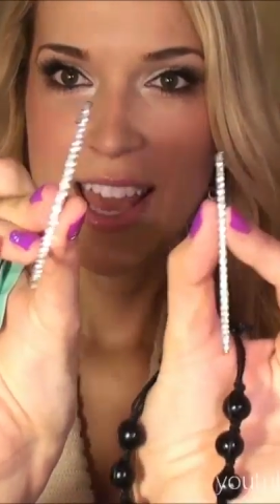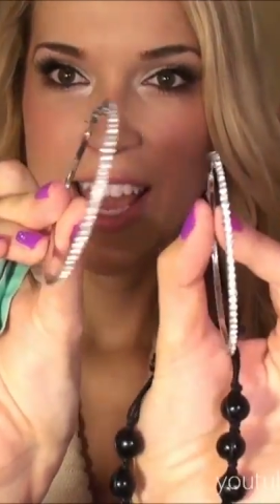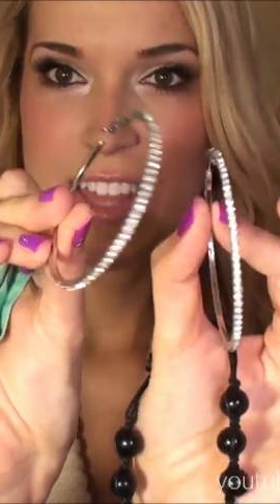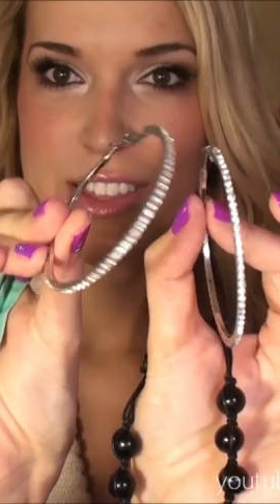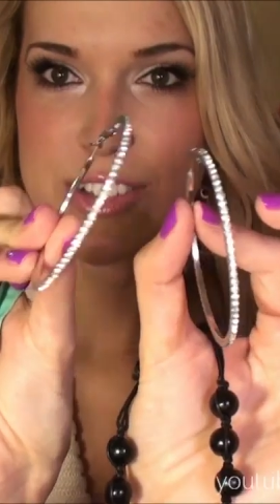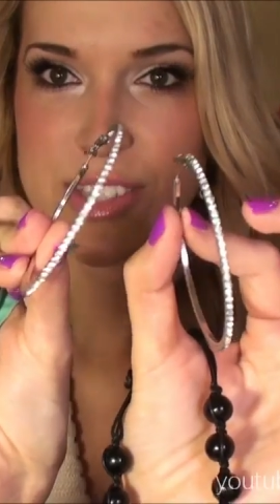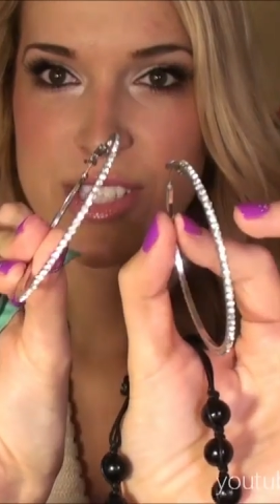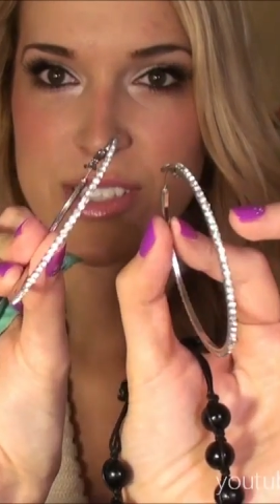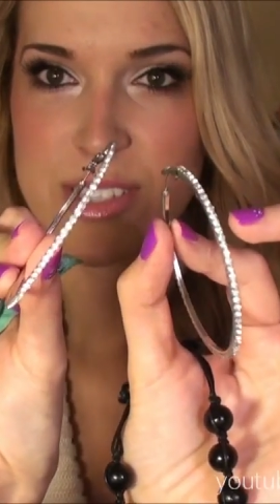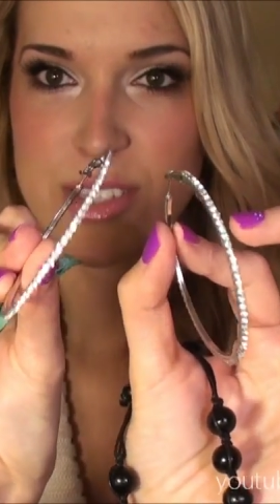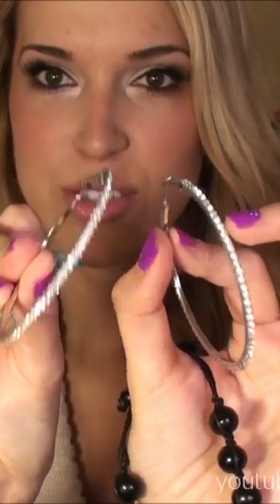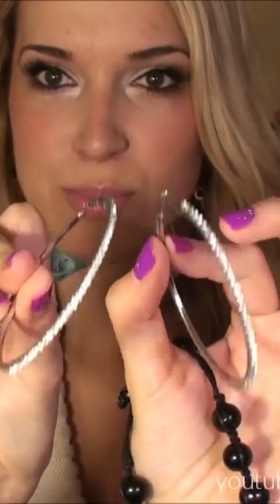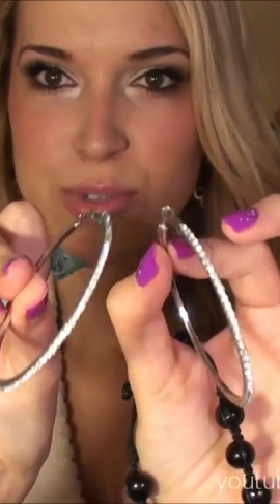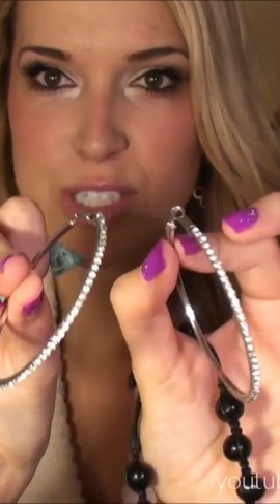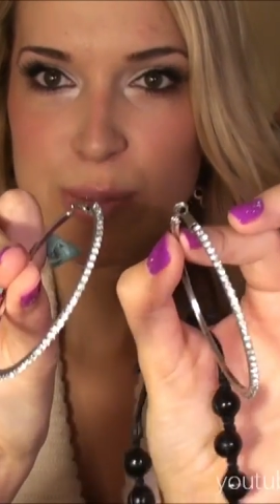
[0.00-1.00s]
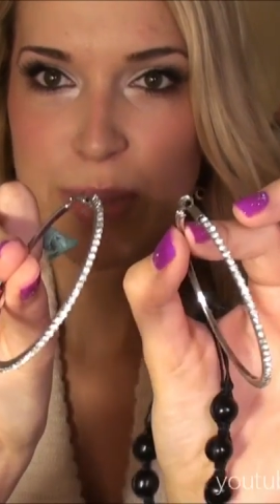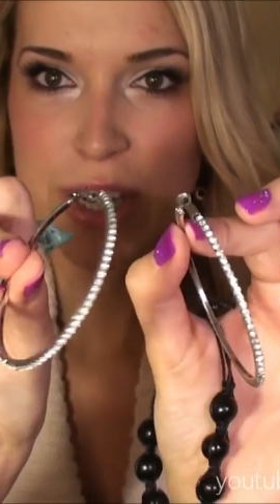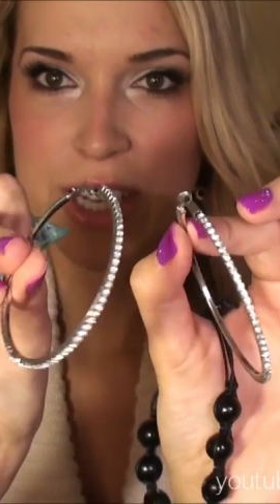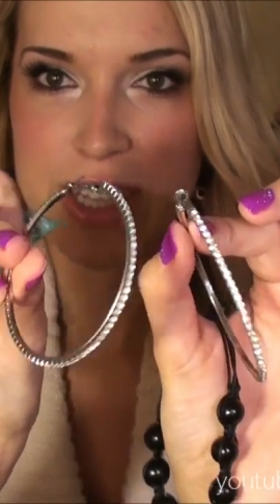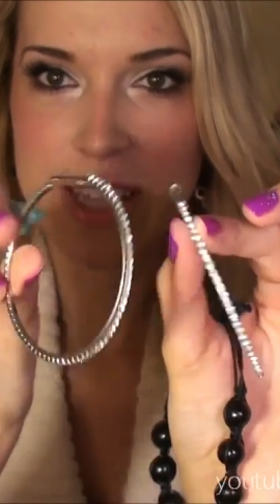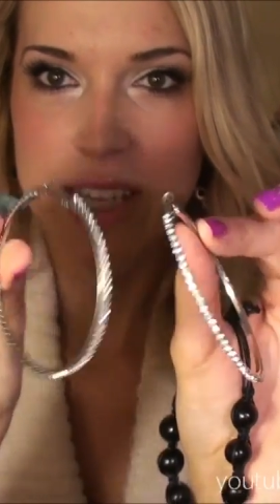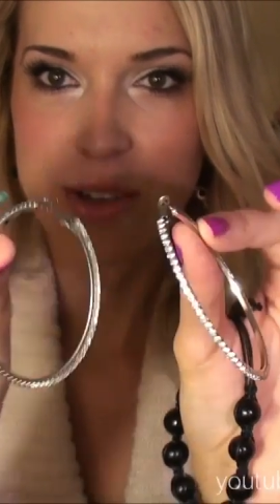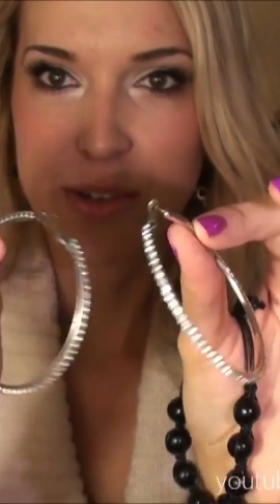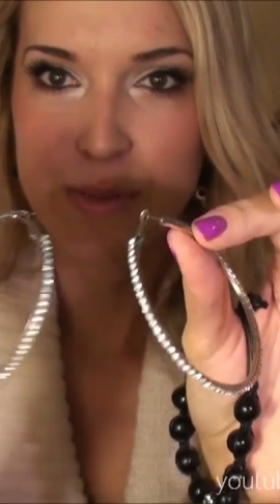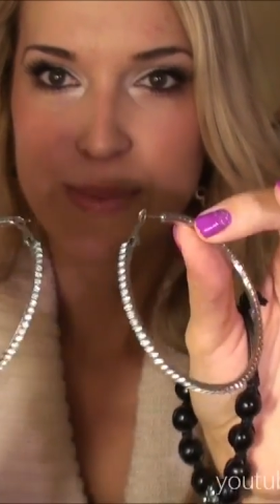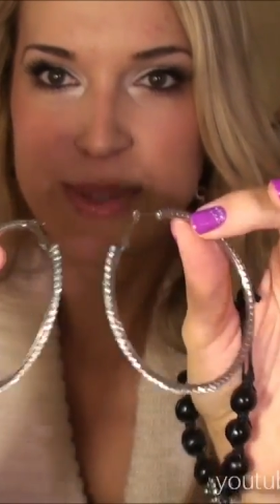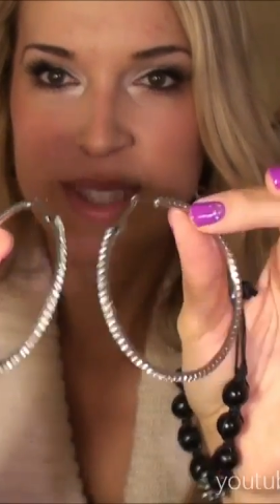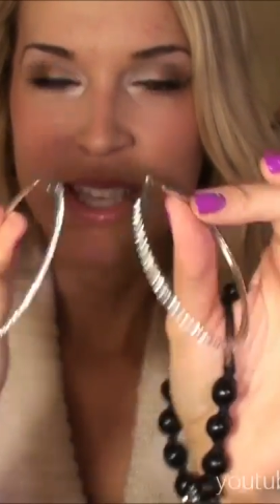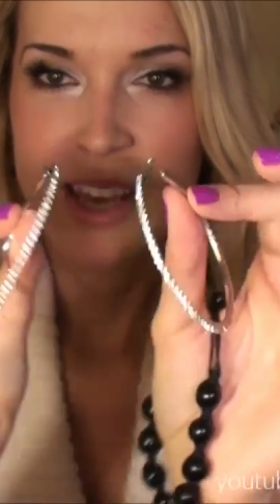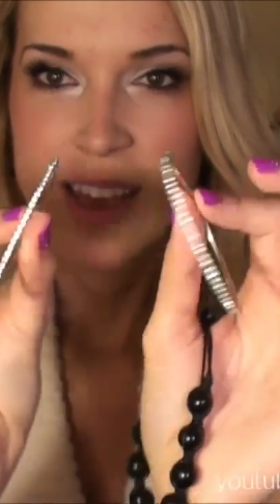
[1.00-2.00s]
and they're still super sparkly
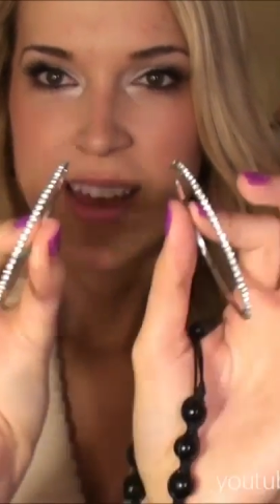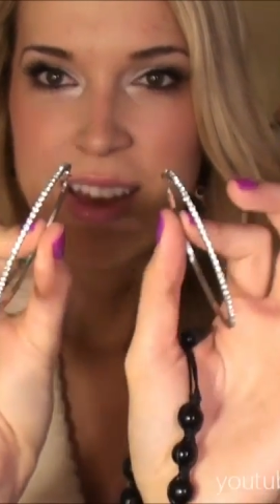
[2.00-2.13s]
hoops.